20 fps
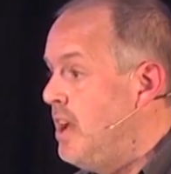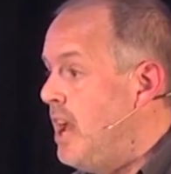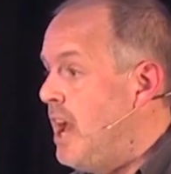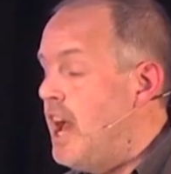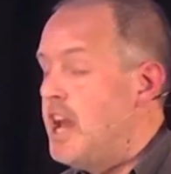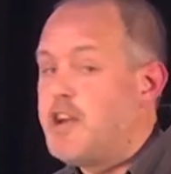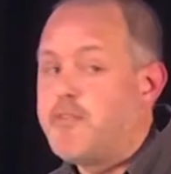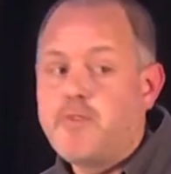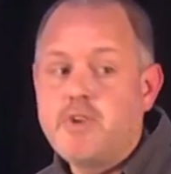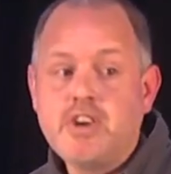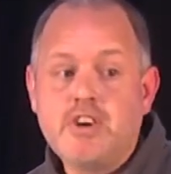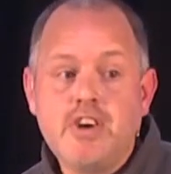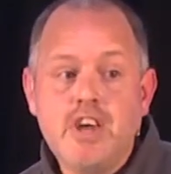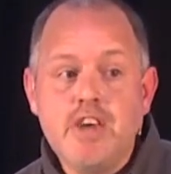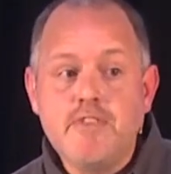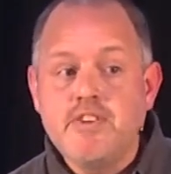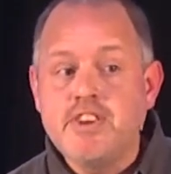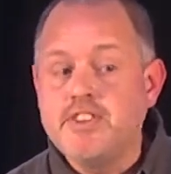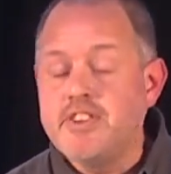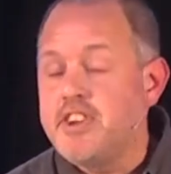And if we
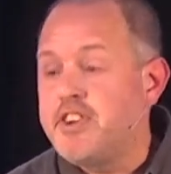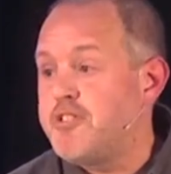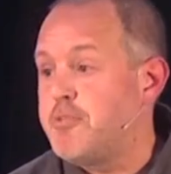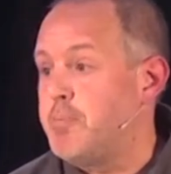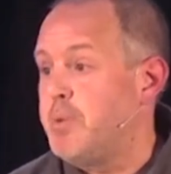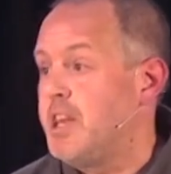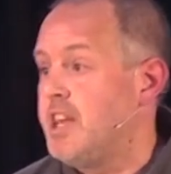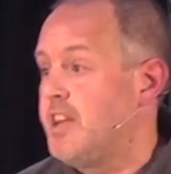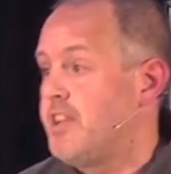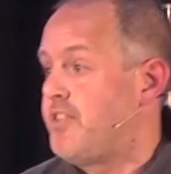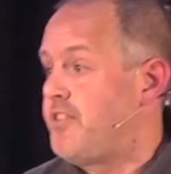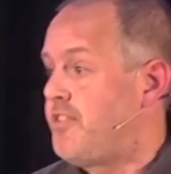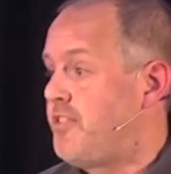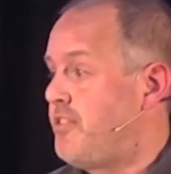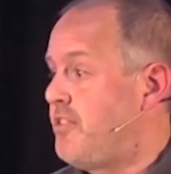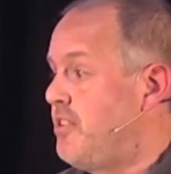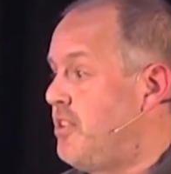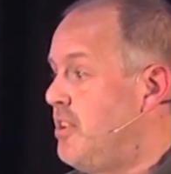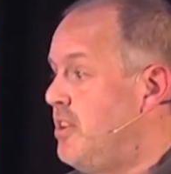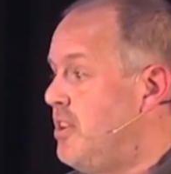live in this
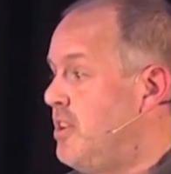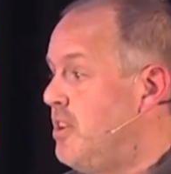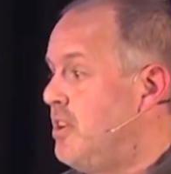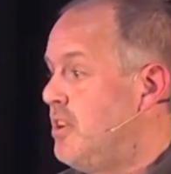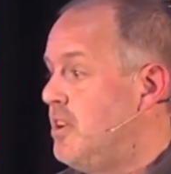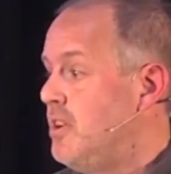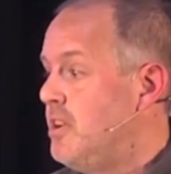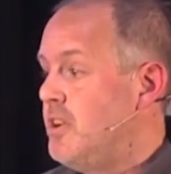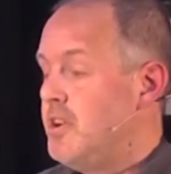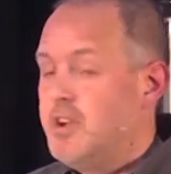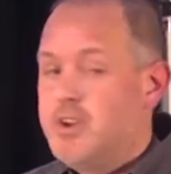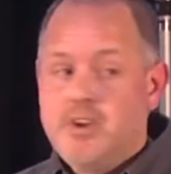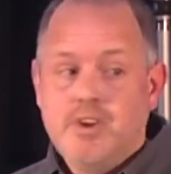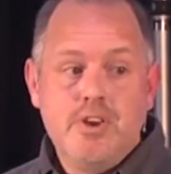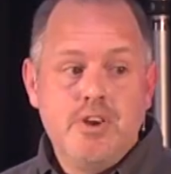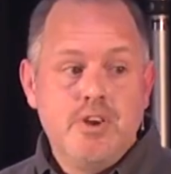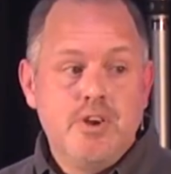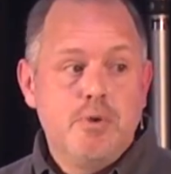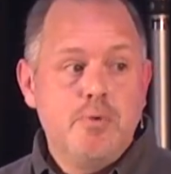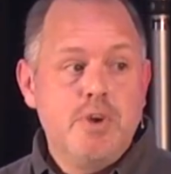peace,
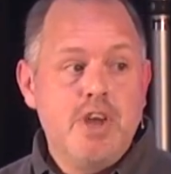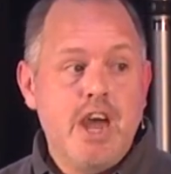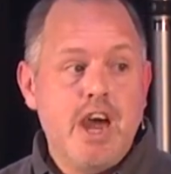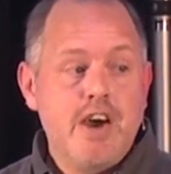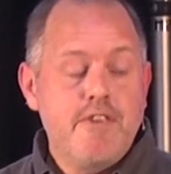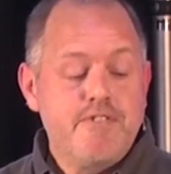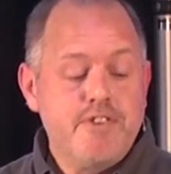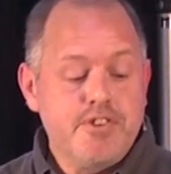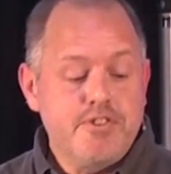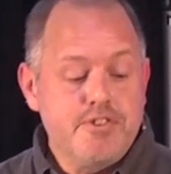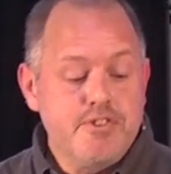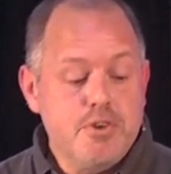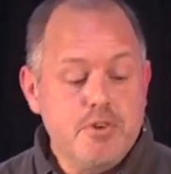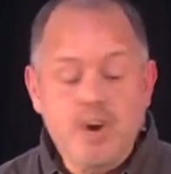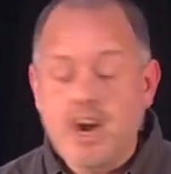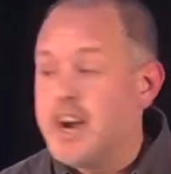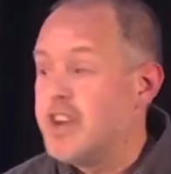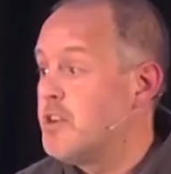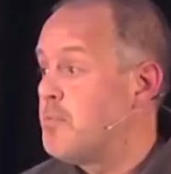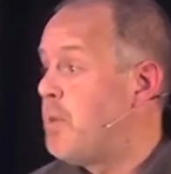we have this new
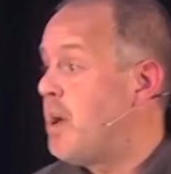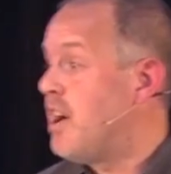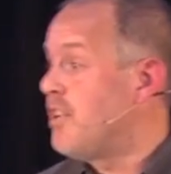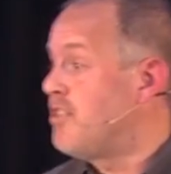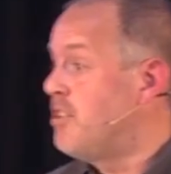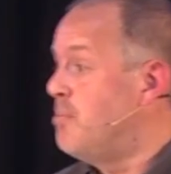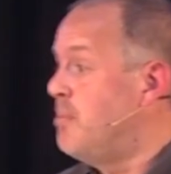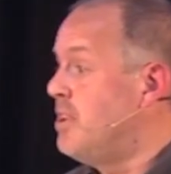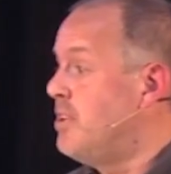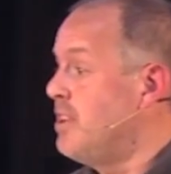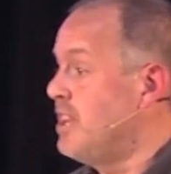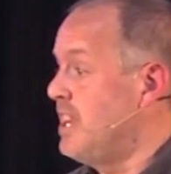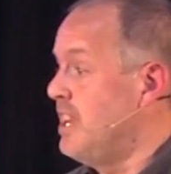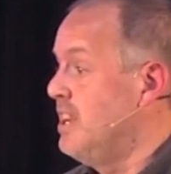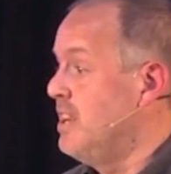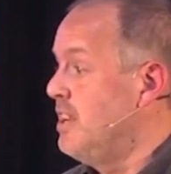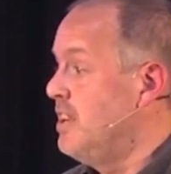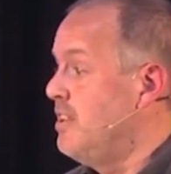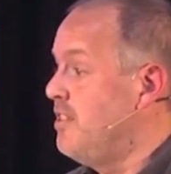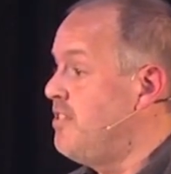kind of possibility,
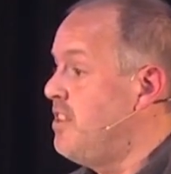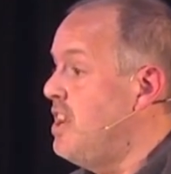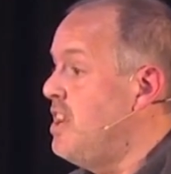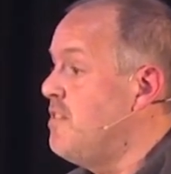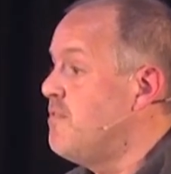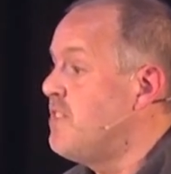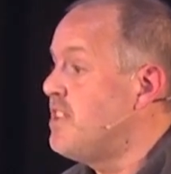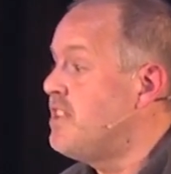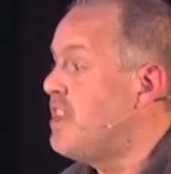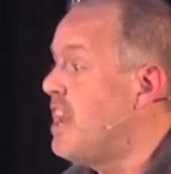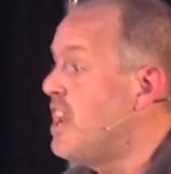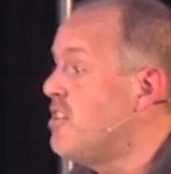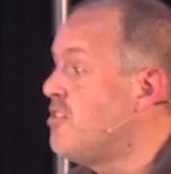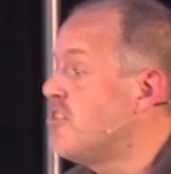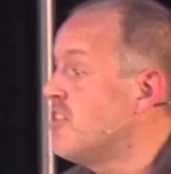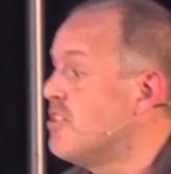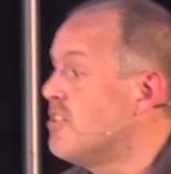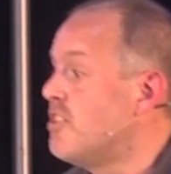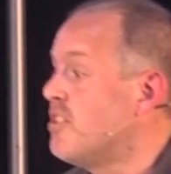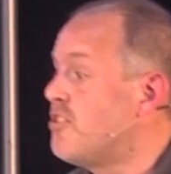this
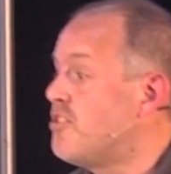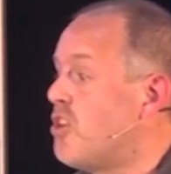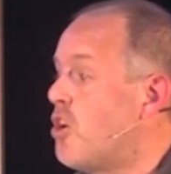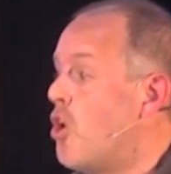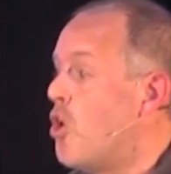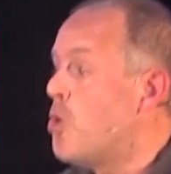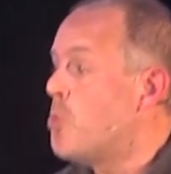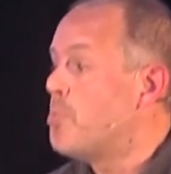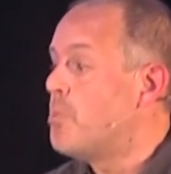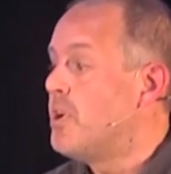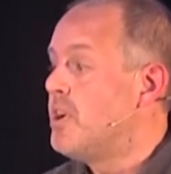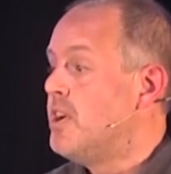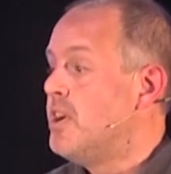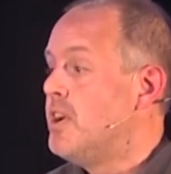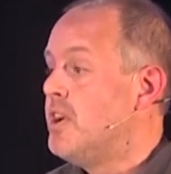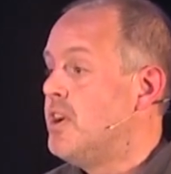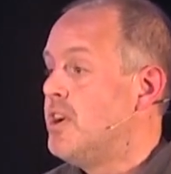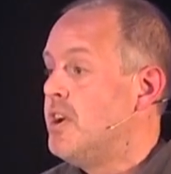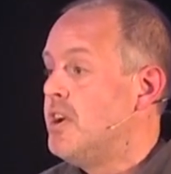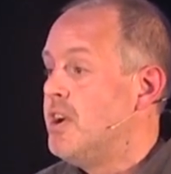invitation, this hope,
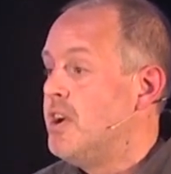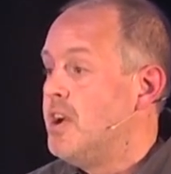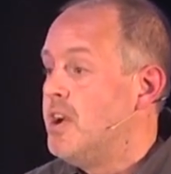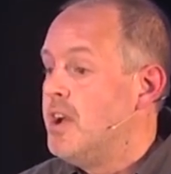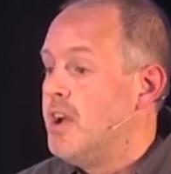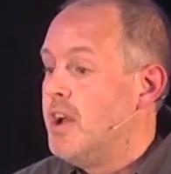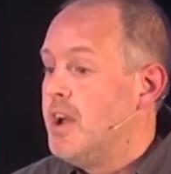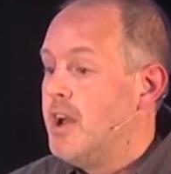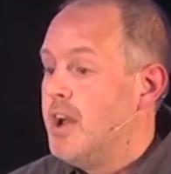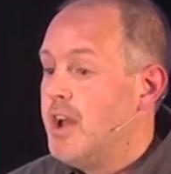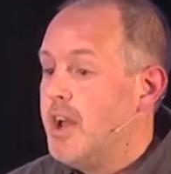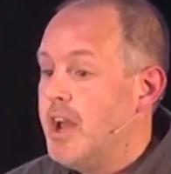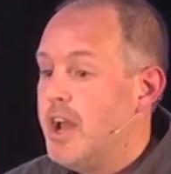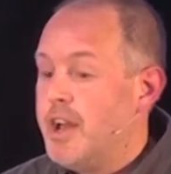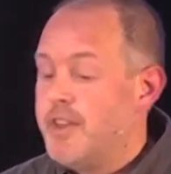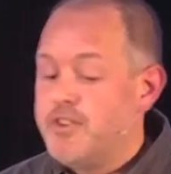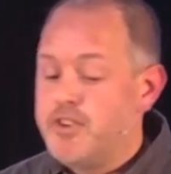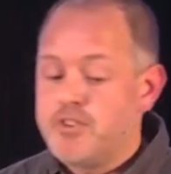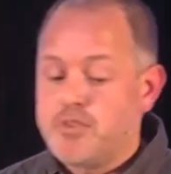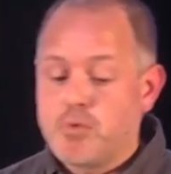
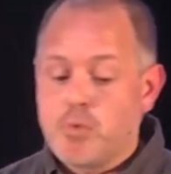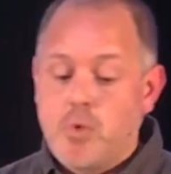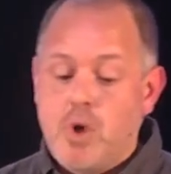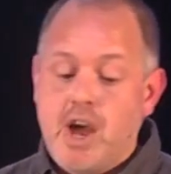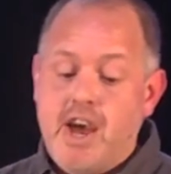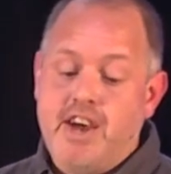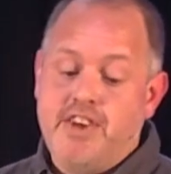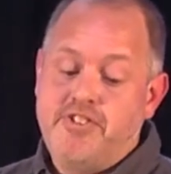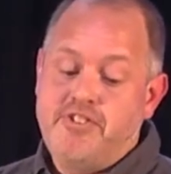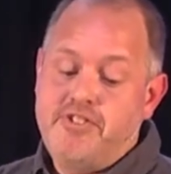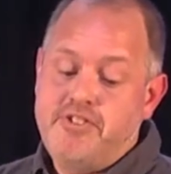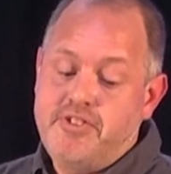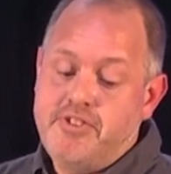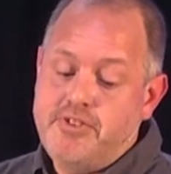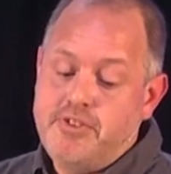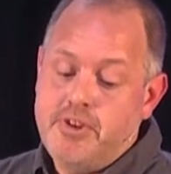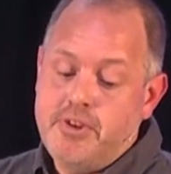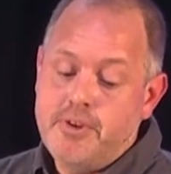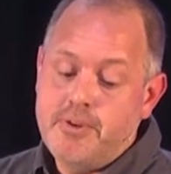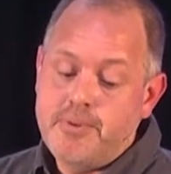and this
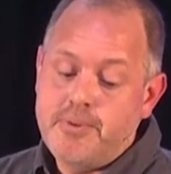rest.